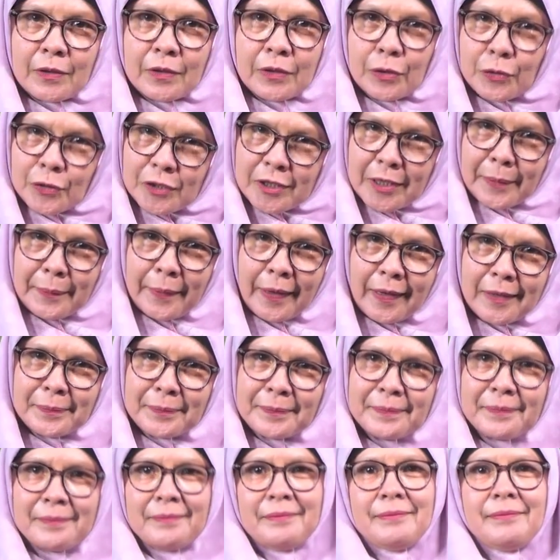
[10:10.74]
To sum up,
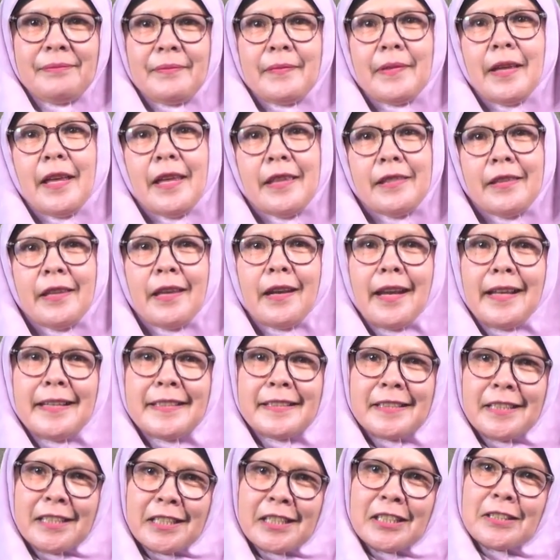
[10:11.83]
there are
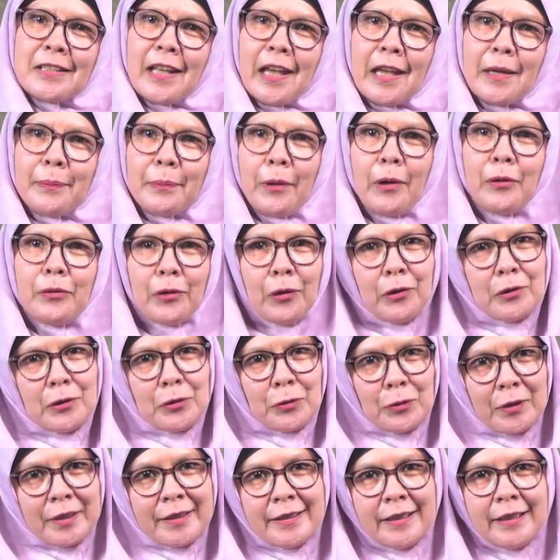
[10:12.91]
6 types of code
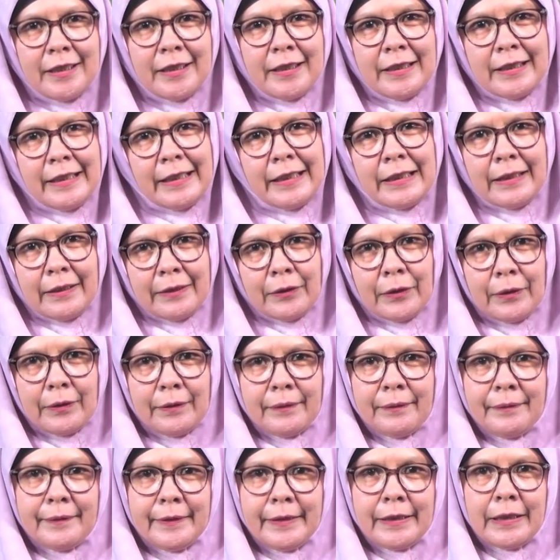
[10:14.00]
switching
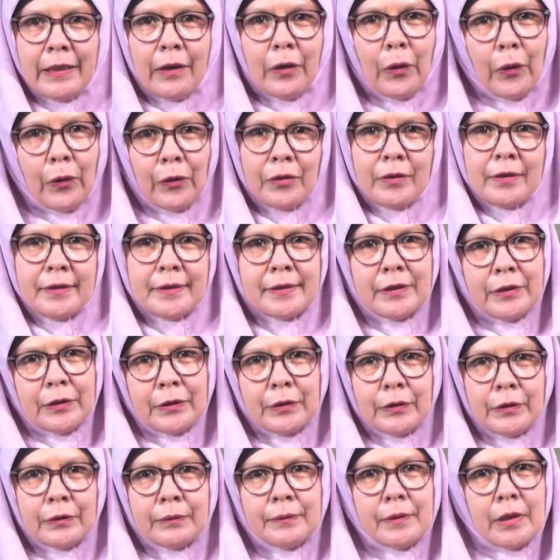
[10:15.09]
in accordance
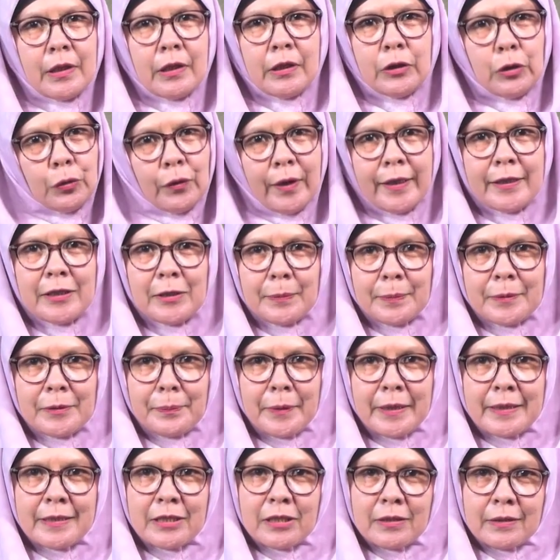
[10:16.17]
to 2 experts
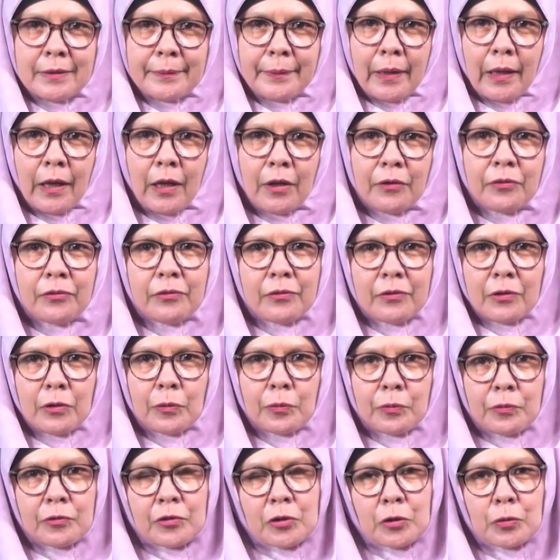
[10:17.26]
mentioned above. The
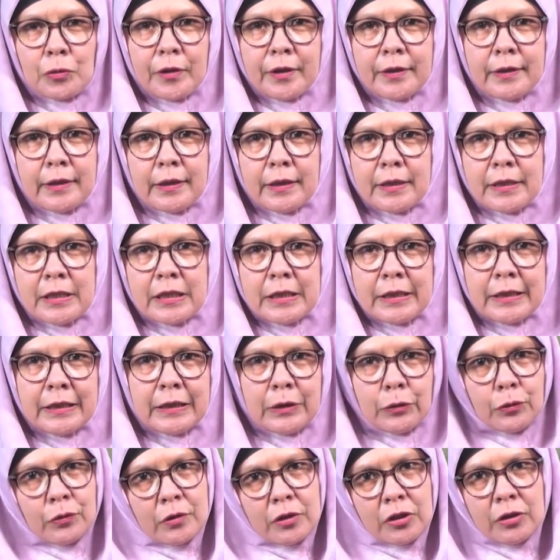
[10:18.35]
first one is
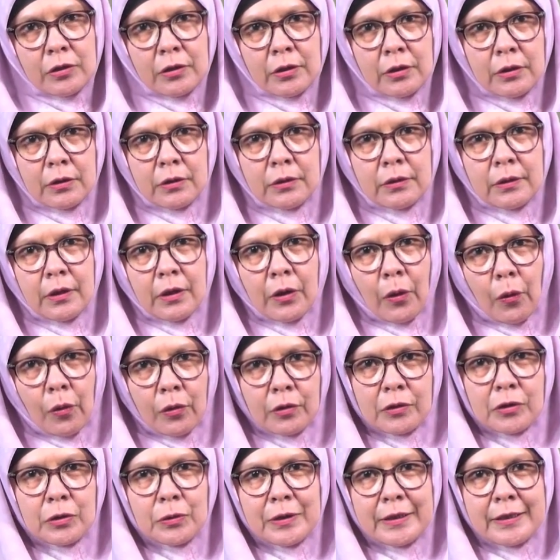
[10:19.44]
situational
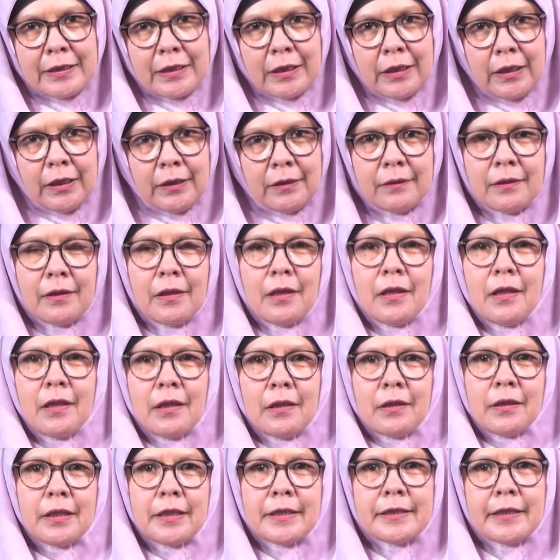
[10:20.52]
code switching.
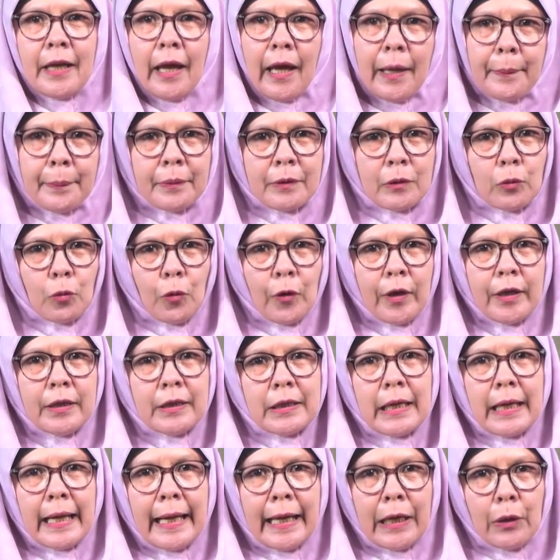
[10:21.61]
This happens when
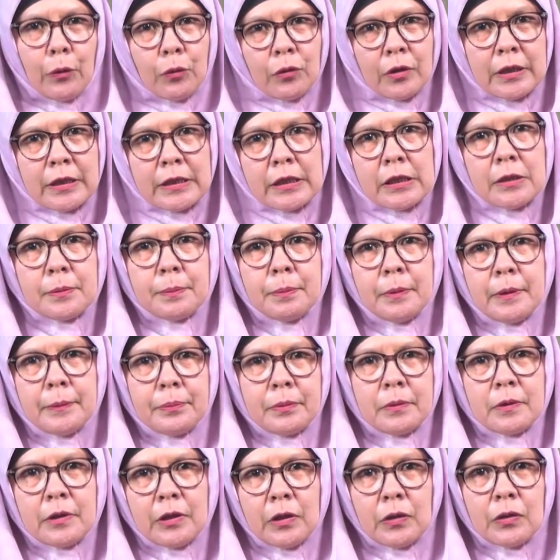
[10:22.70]
the language
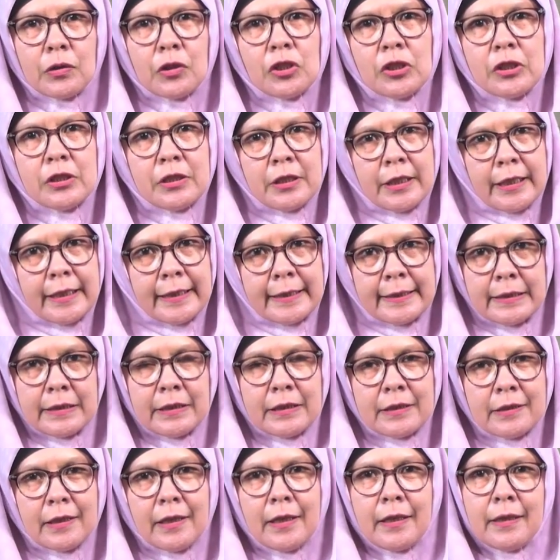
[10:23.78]
people use
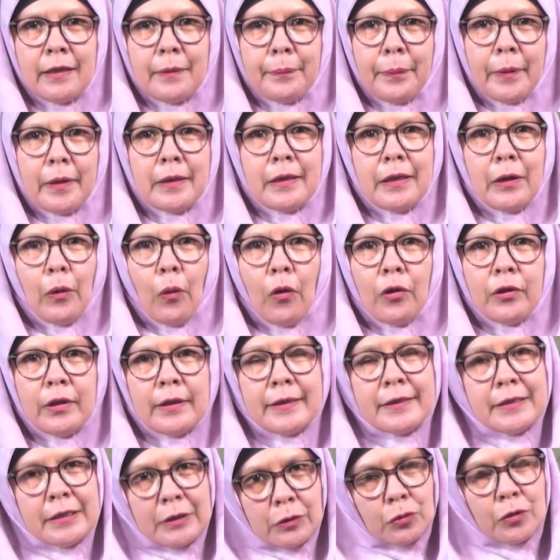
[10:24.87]
changes depending on
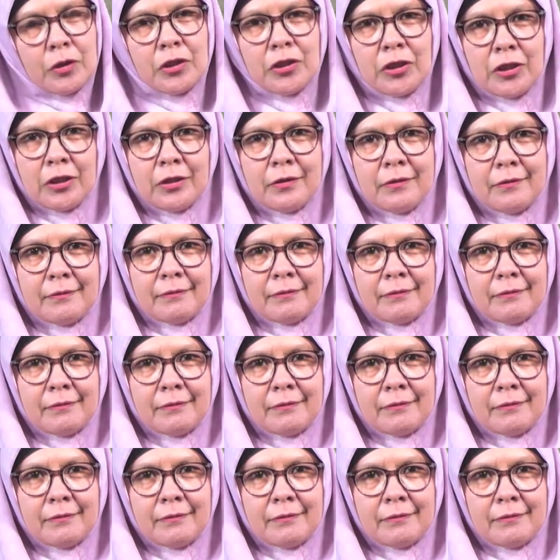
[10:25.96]
the situation.